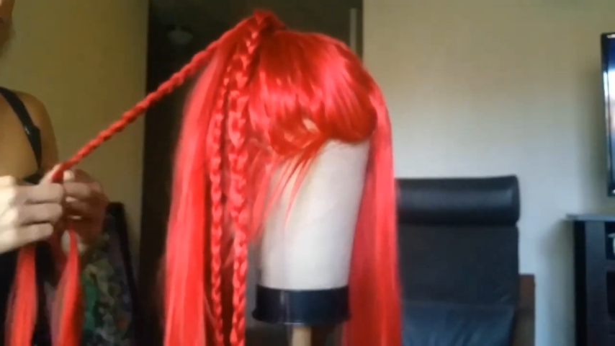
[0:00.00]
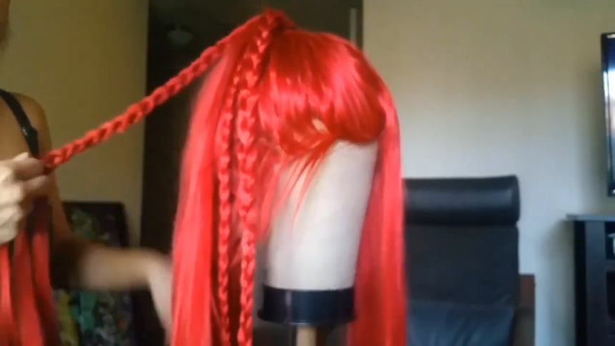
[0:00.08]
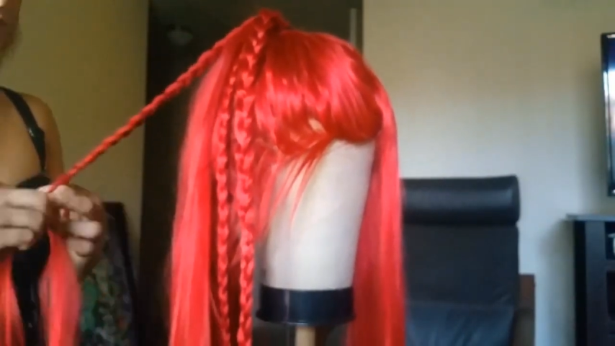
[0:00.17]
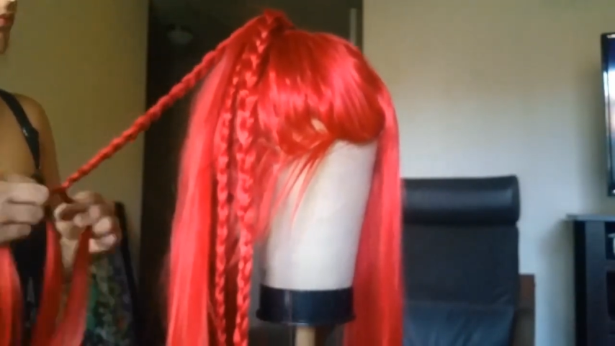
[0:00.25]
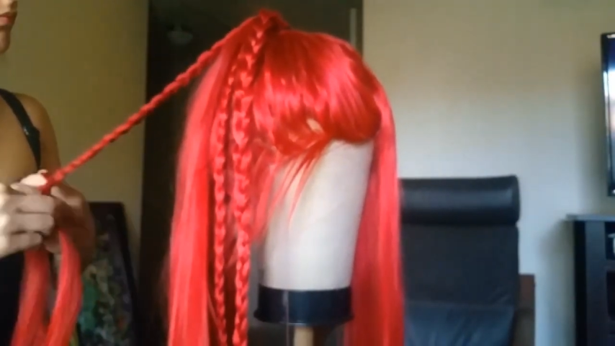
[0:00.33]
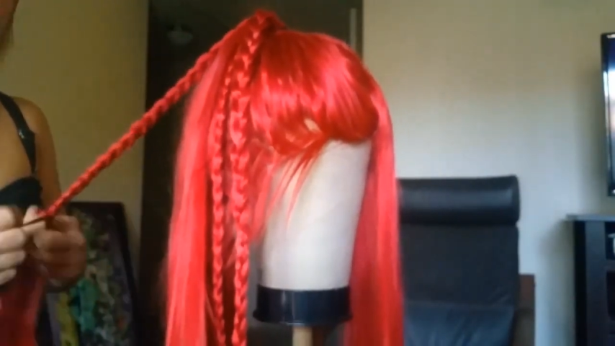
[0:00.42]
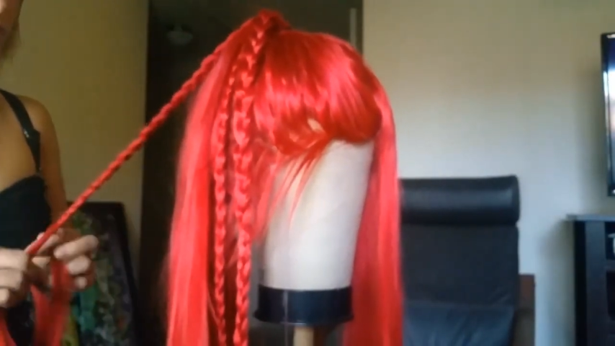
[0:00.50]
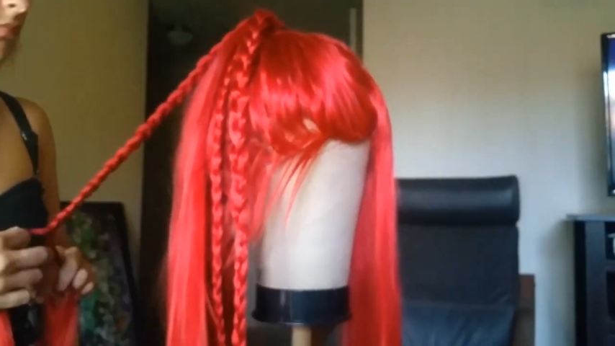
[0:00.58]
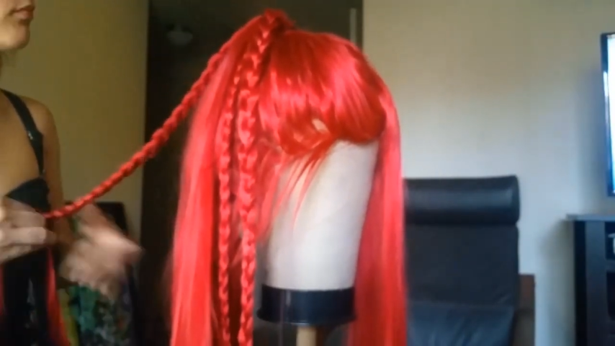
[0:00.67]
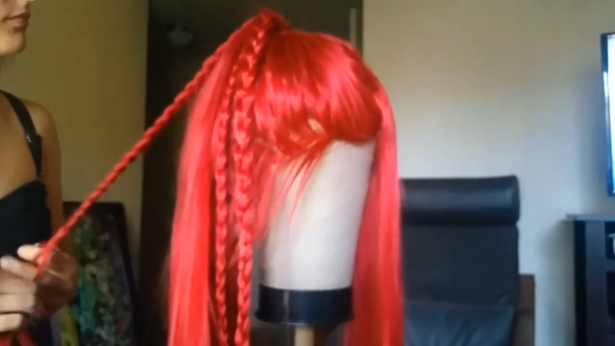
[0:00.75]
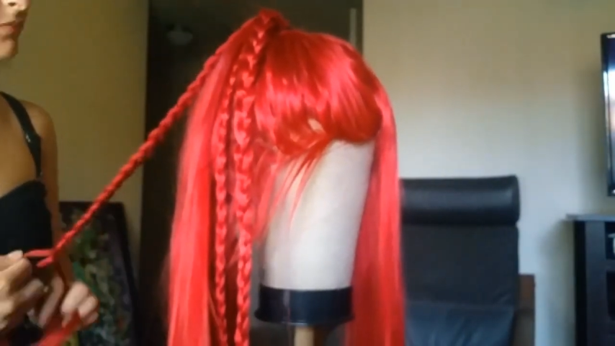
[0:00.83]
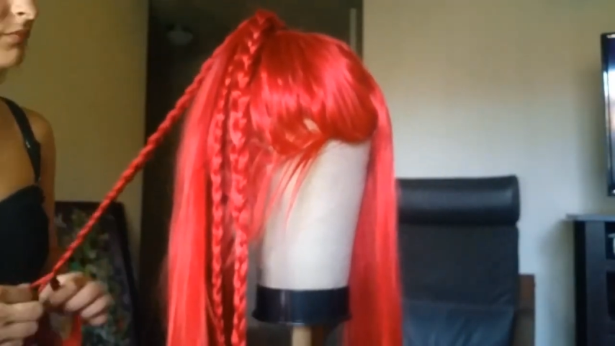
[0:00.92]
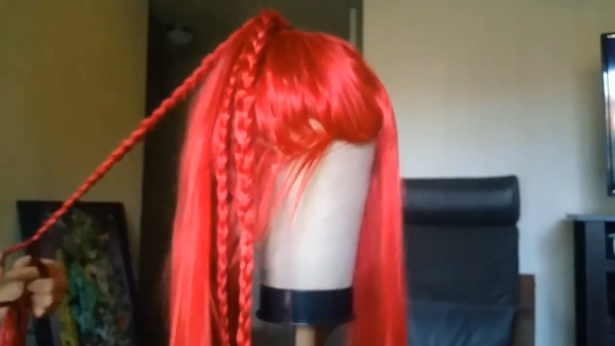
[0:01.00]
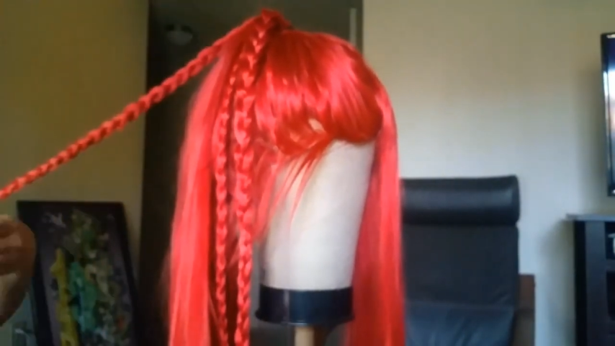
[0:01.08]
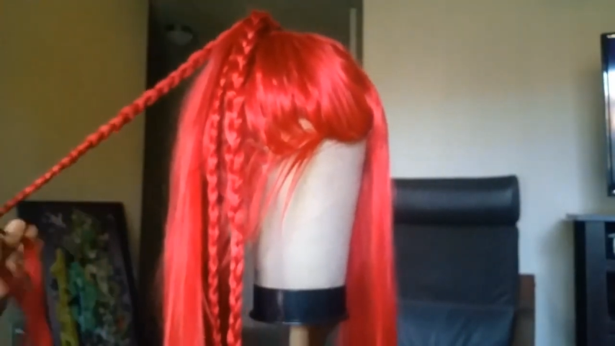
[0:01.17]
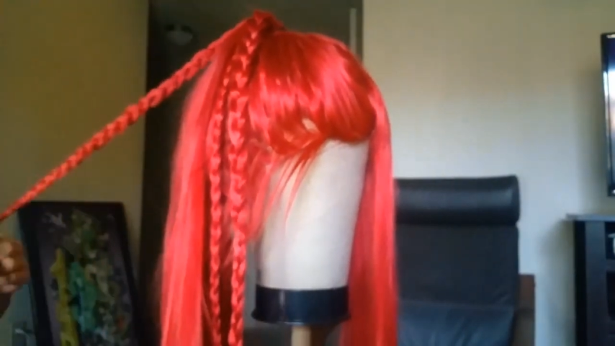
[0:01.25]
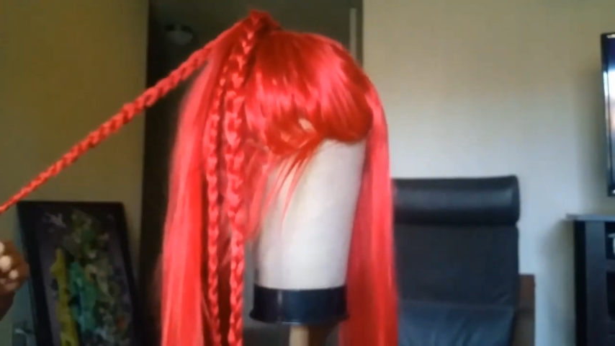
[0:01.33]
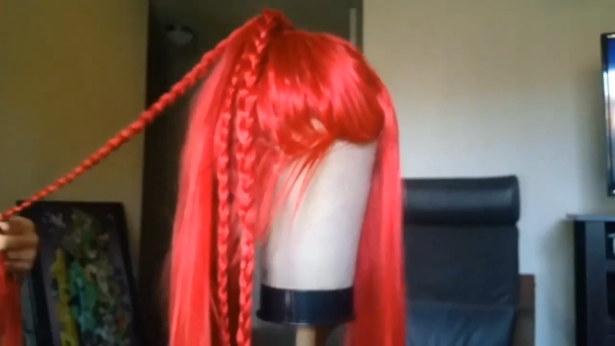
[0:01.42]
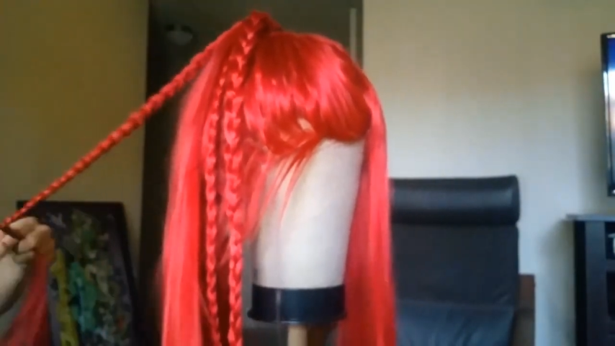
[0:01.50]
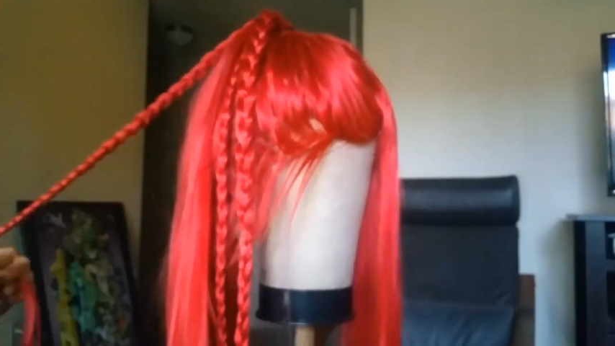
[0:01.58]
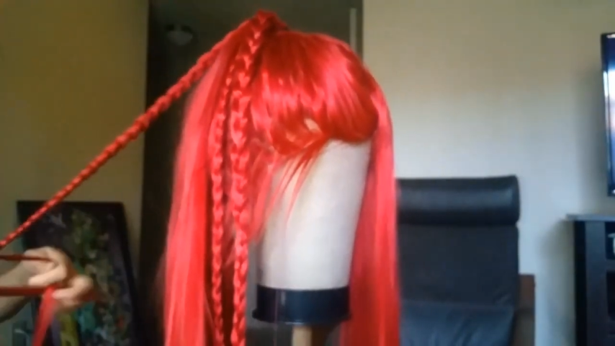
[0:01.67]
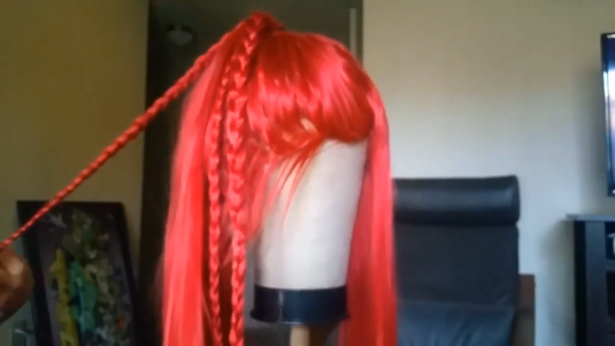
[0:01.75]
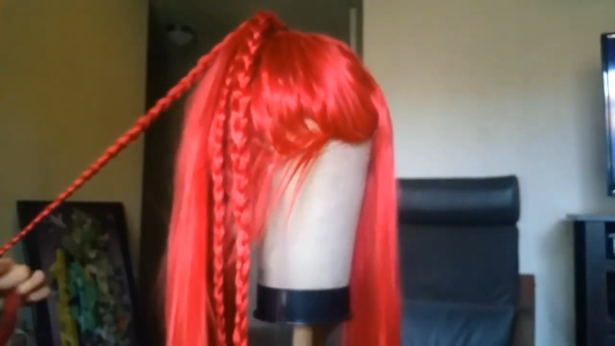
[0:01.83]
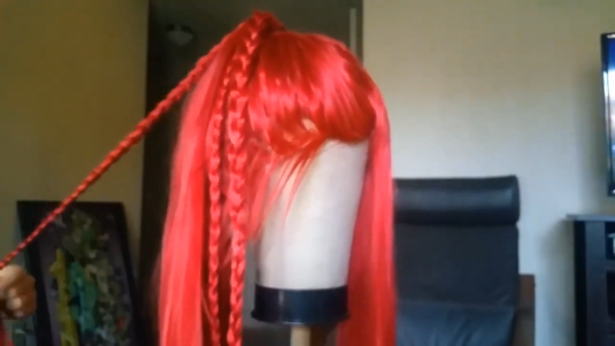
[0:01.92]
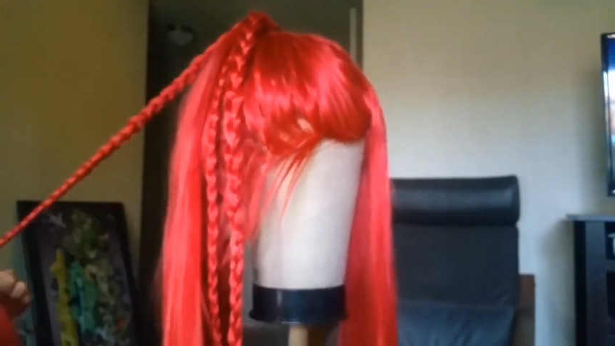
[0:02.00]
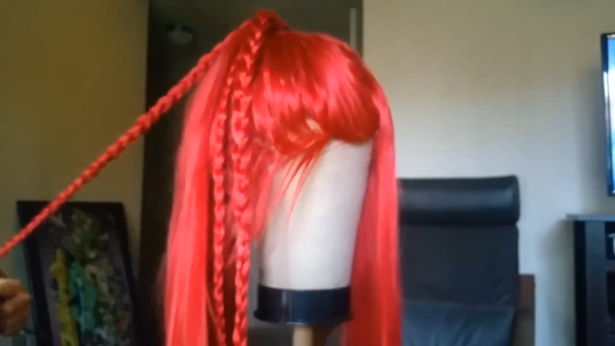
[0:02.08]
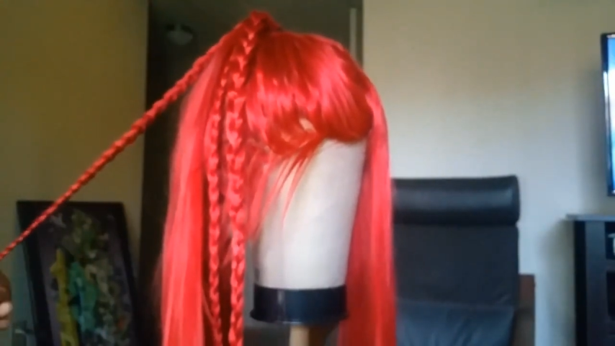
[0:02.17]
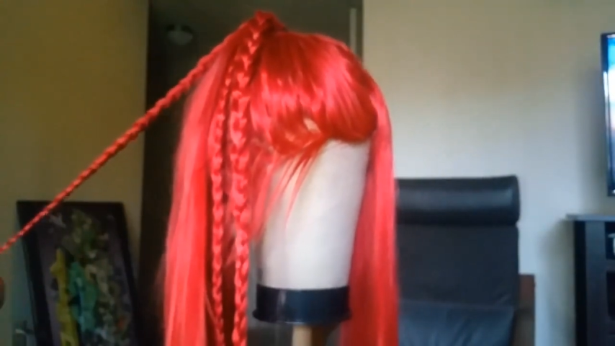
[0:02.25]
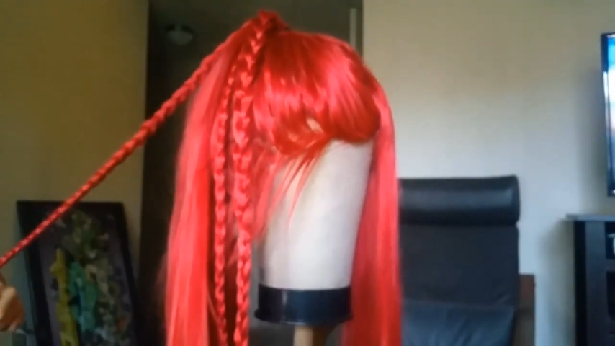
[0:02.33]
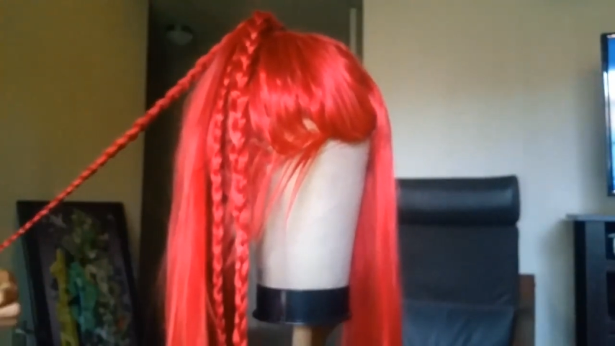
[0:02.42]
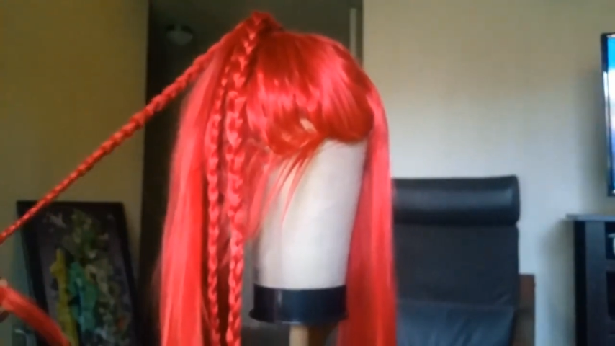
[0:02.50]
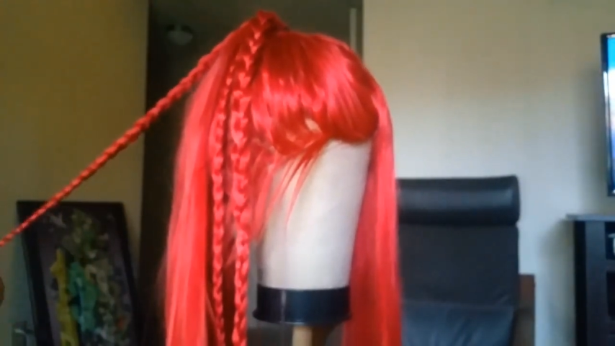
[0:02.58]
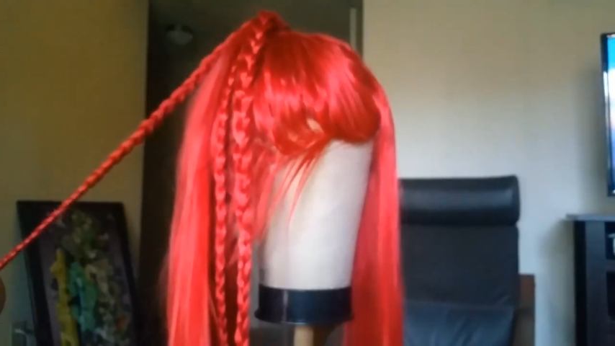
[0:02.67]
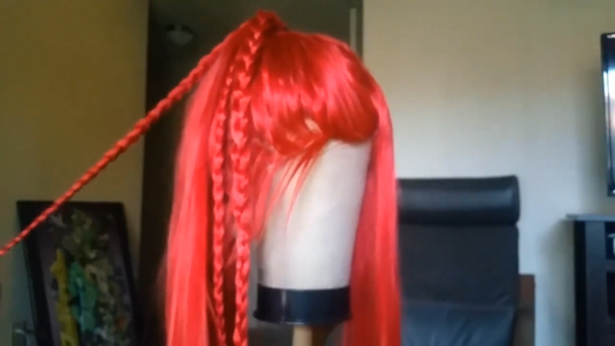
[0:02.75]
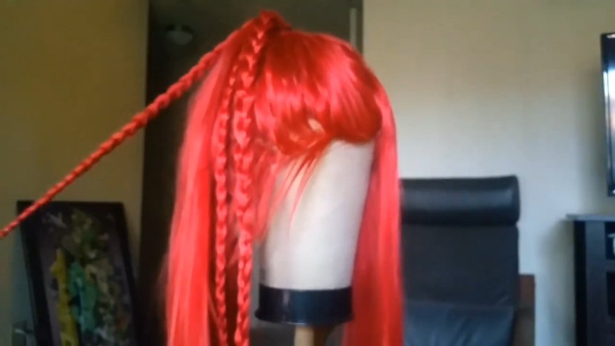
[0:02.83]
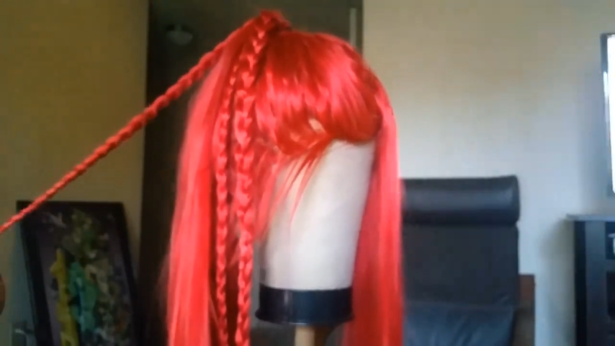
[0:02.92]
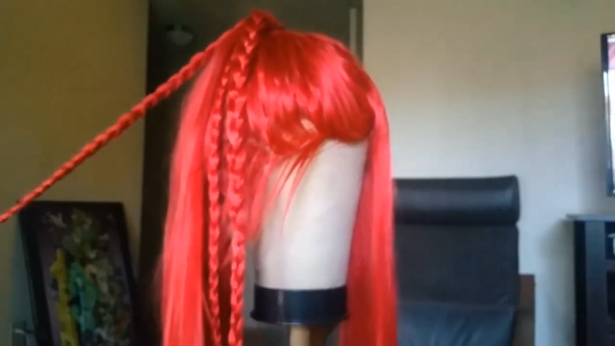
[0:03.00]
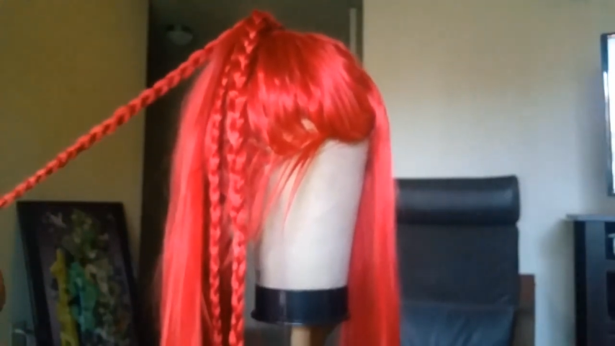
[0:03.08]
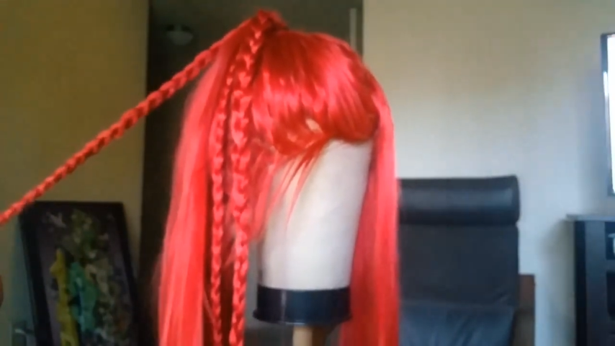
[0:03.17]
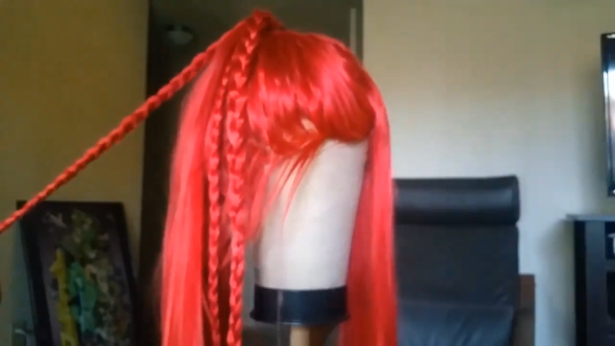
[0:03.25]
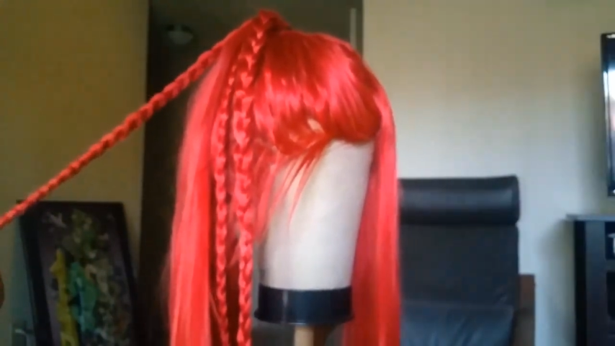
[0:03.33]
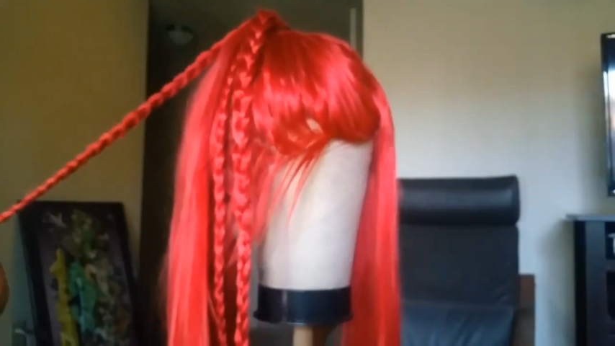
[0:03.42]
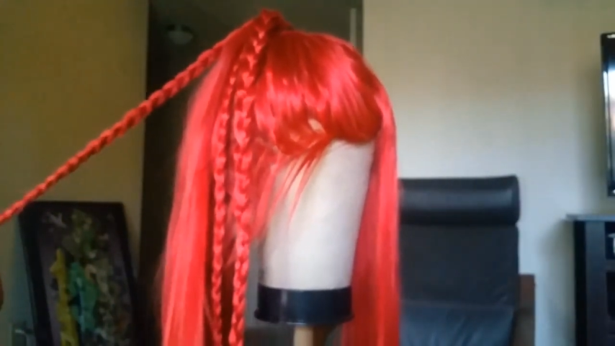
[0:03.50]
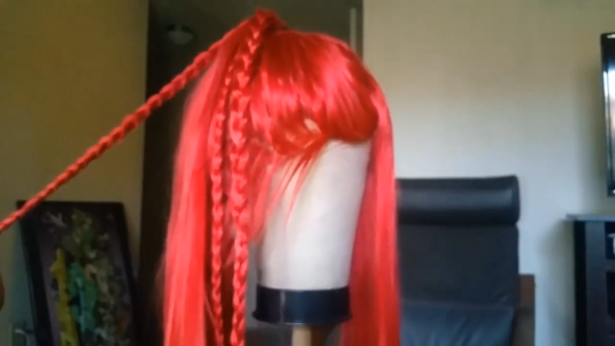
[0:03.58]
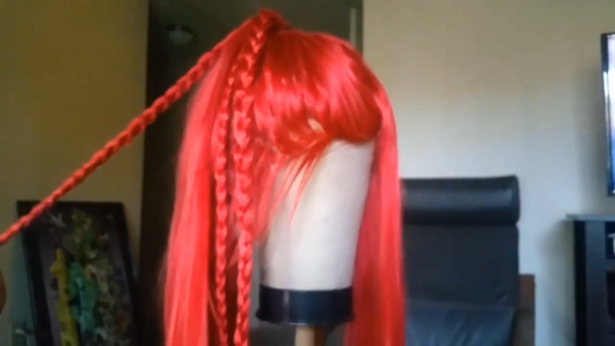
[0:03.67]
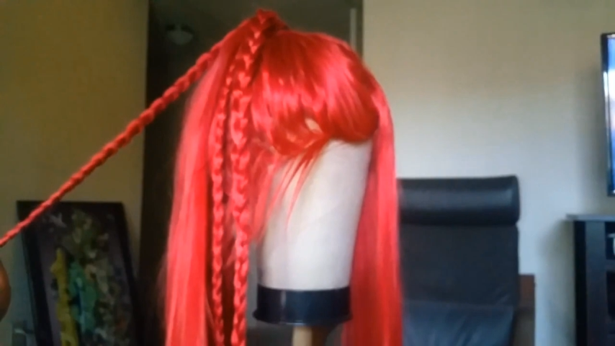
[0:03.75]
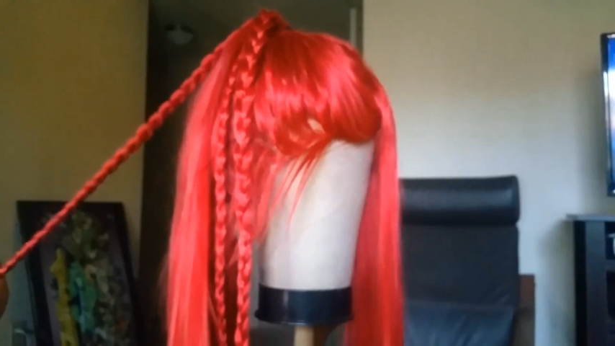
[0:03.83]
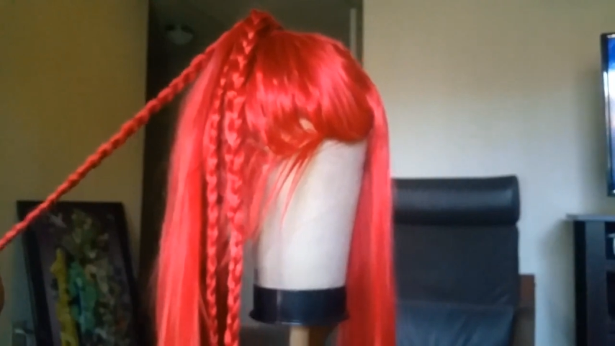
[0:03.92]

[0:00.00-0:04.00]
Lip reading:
(no speaker visible)